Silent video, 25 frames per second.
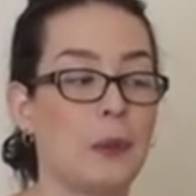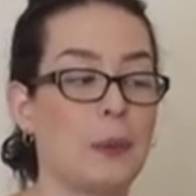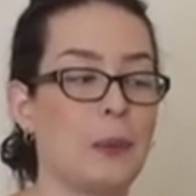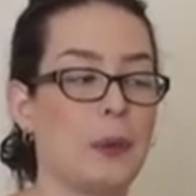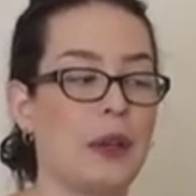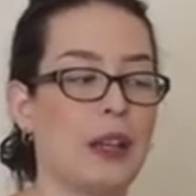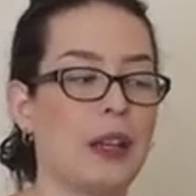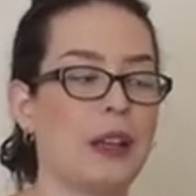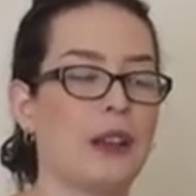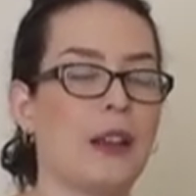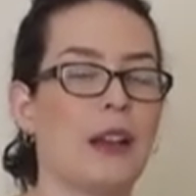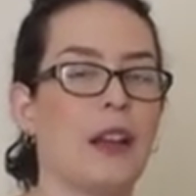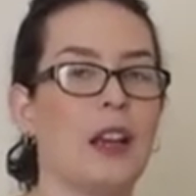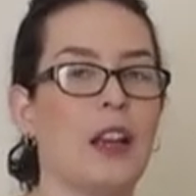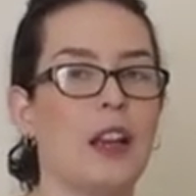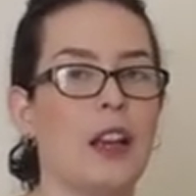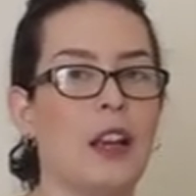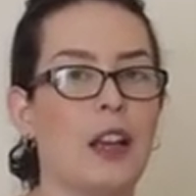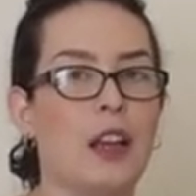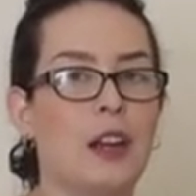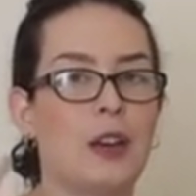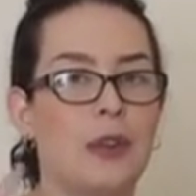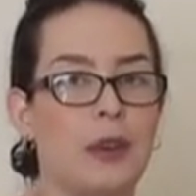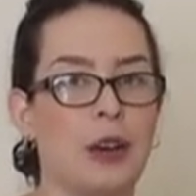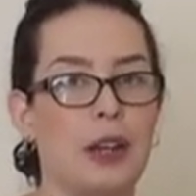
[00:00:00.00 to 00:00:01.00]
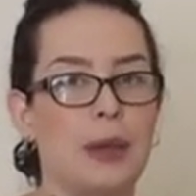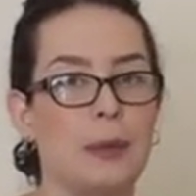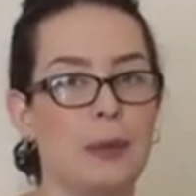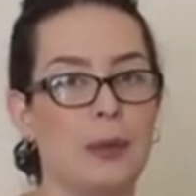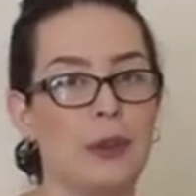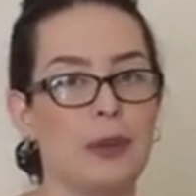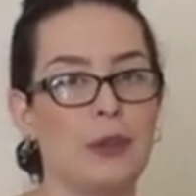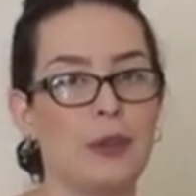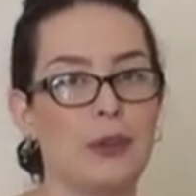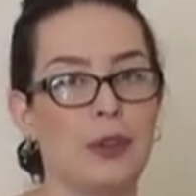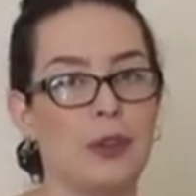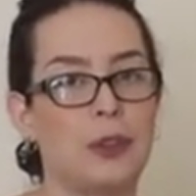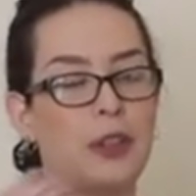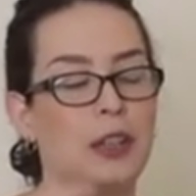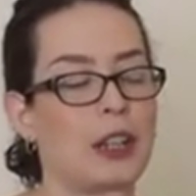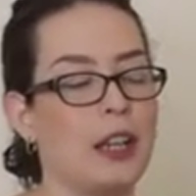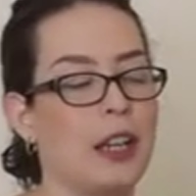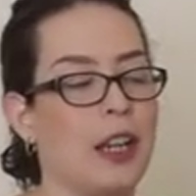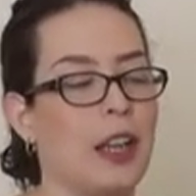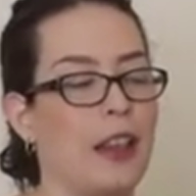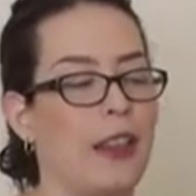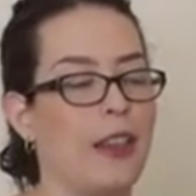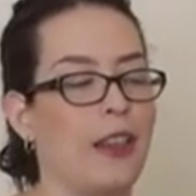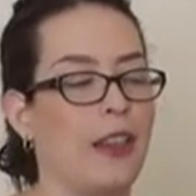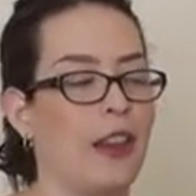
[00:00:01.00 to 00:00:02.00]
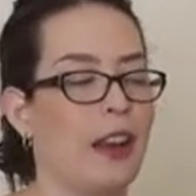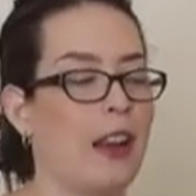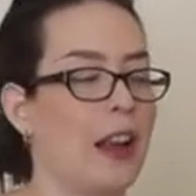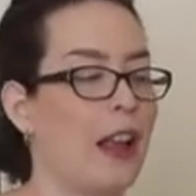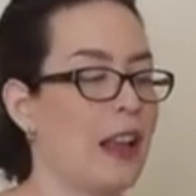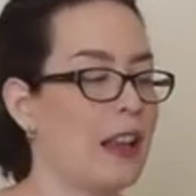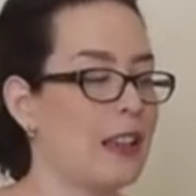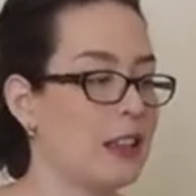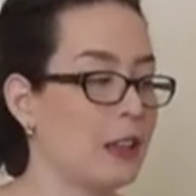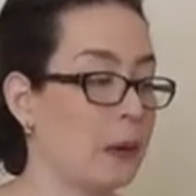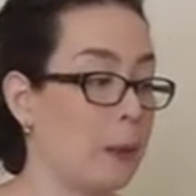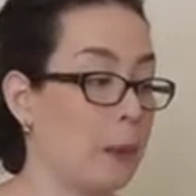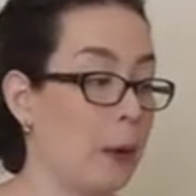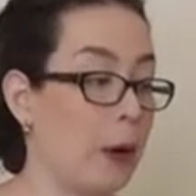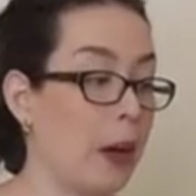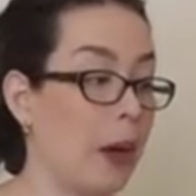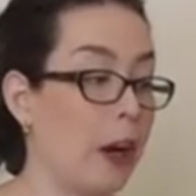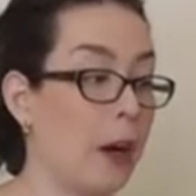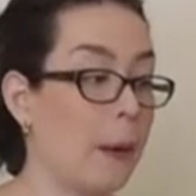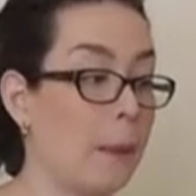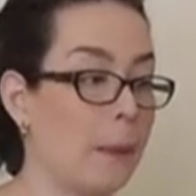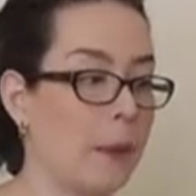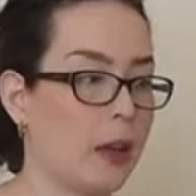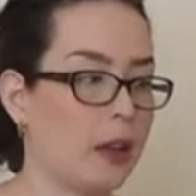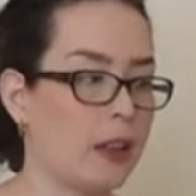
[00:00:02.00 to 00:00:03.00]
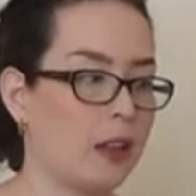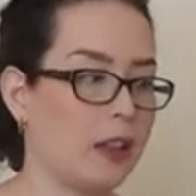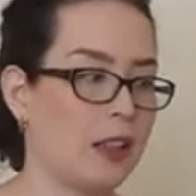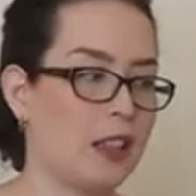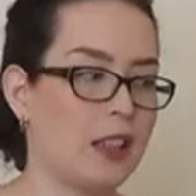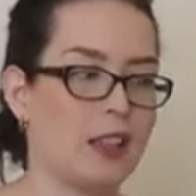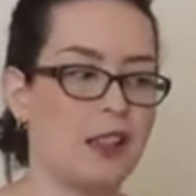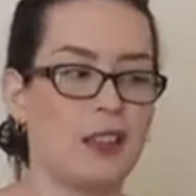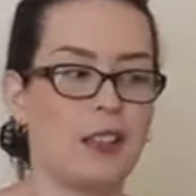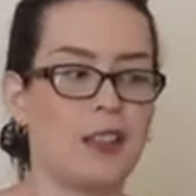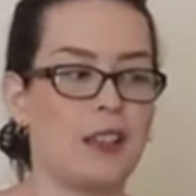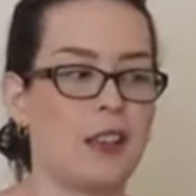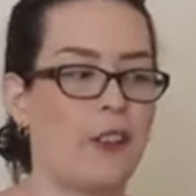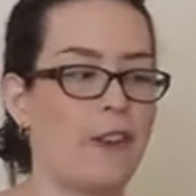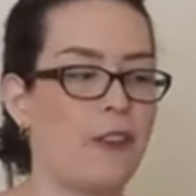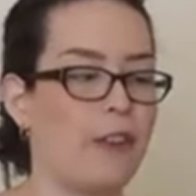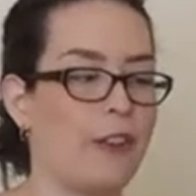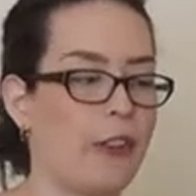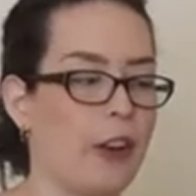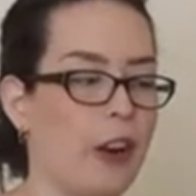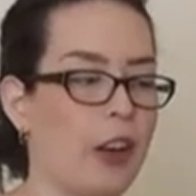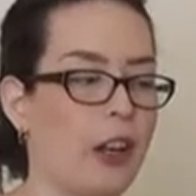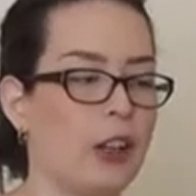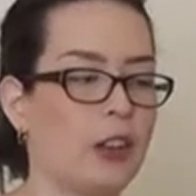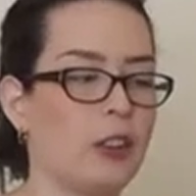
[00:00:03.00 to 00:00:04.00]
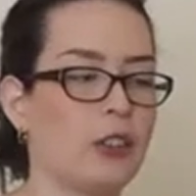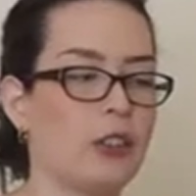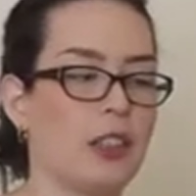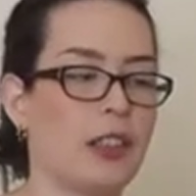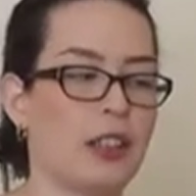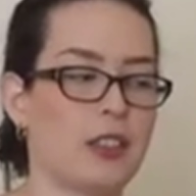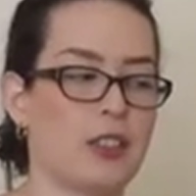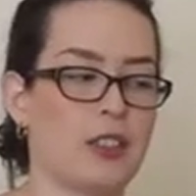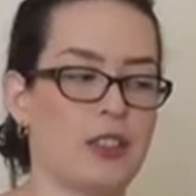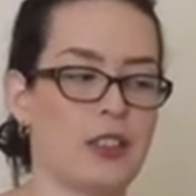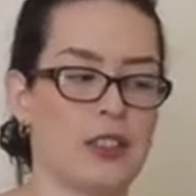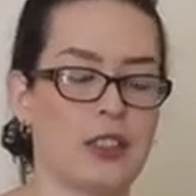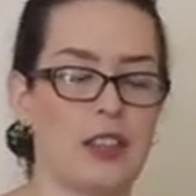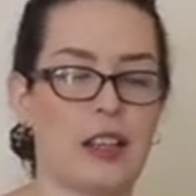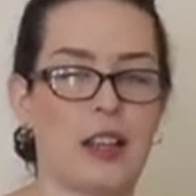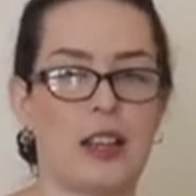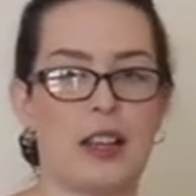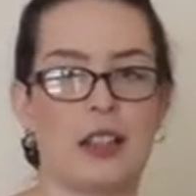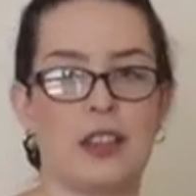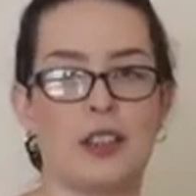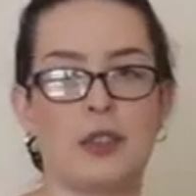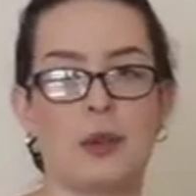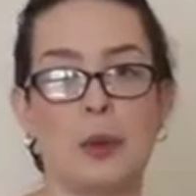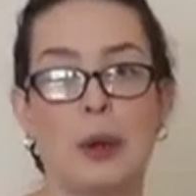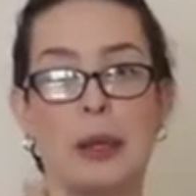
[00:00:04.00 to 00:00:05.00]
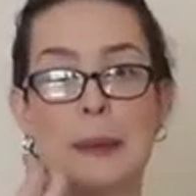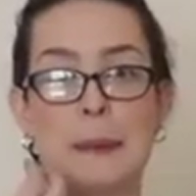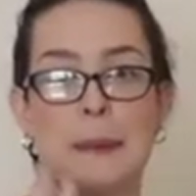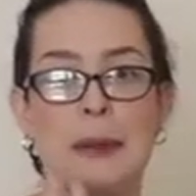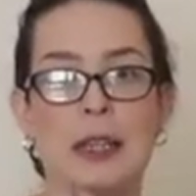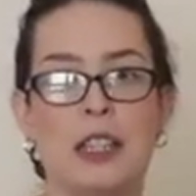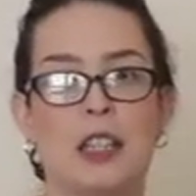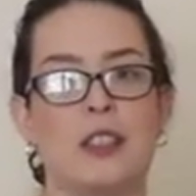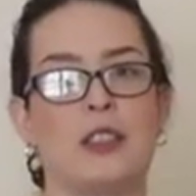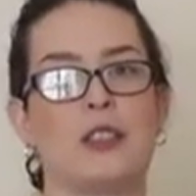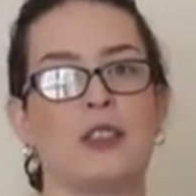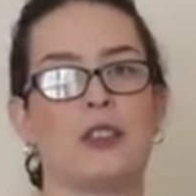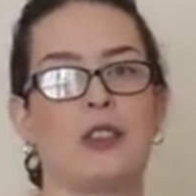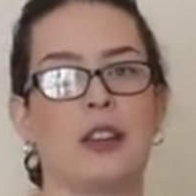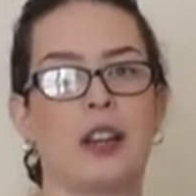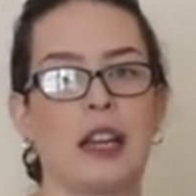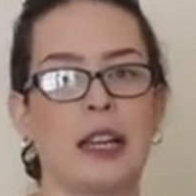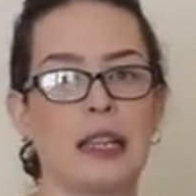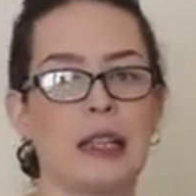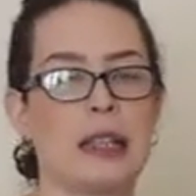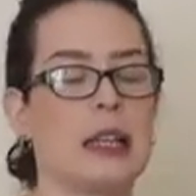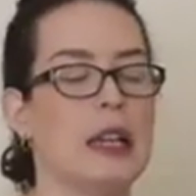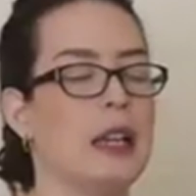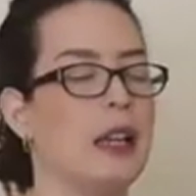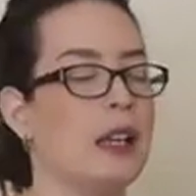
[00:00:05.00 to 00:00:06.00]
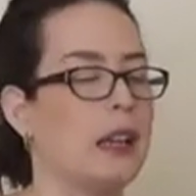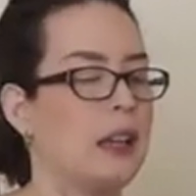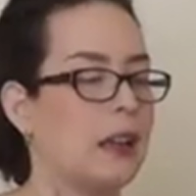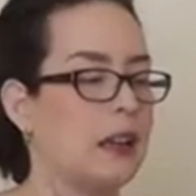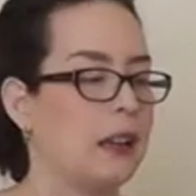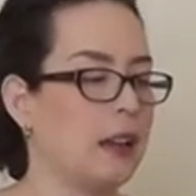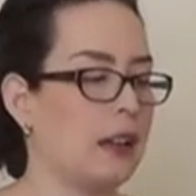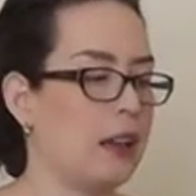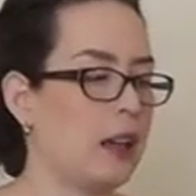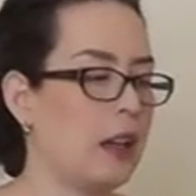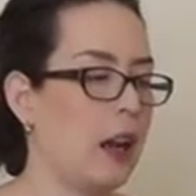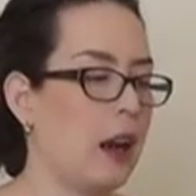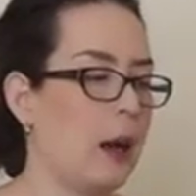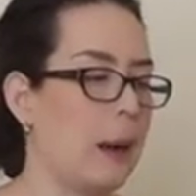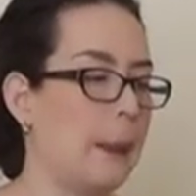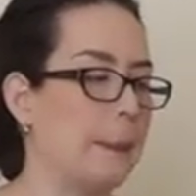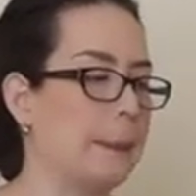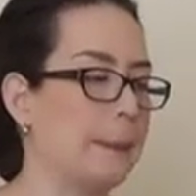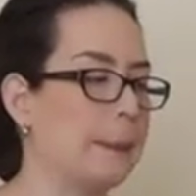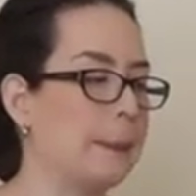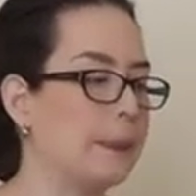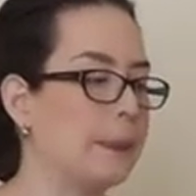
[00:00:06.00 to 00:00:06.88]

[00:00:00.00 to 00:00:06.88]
breathe right before the last bar, but this is a very good exercise to administrate the air.